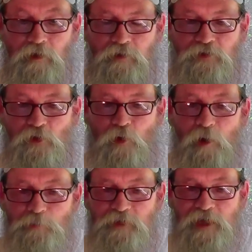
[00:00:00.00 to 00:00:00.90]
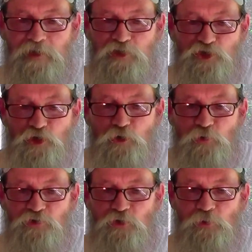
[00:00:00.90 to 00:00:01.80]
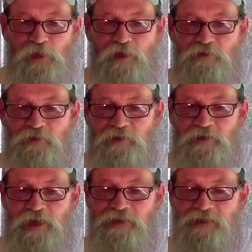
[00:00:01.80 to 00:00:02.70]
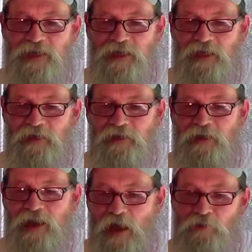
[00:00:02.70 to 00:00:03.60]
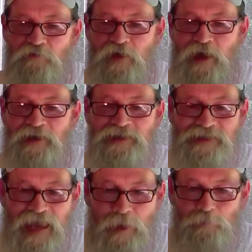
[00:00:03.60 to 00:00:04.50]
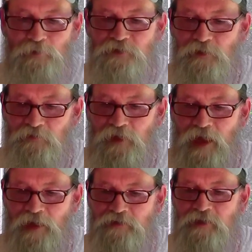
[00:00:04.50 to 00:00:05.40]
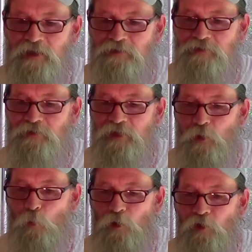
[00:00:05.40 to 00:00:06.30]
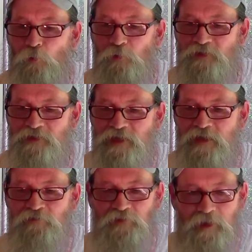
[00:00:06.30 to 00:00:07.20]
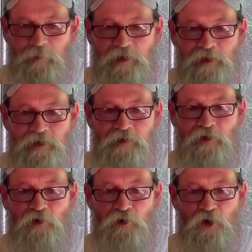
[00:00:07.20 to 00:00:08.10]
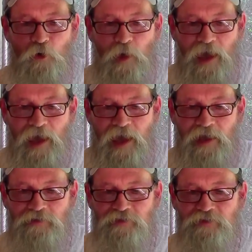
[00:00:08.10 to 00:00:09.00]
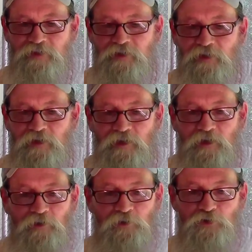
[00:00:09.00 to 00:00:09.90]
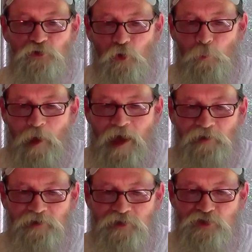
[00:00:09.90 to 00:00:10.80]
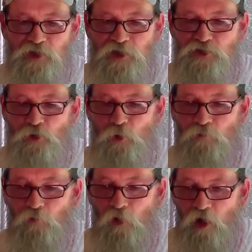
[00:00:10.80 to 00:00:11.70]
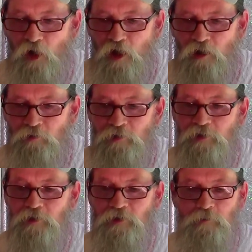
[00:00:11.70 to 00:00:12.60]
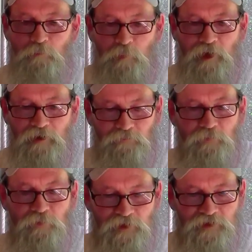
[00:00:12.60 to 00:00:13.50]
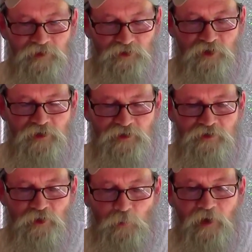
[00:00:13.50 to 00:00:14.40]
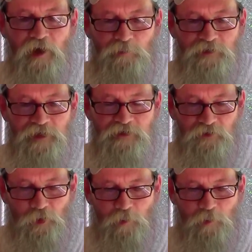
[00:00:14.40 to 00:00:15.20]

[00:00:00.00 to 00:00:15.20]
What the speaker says: So update June 2019, and now they've got examples of content that will receive limited or no ads. There's no policy change overall, but this is just, an update to their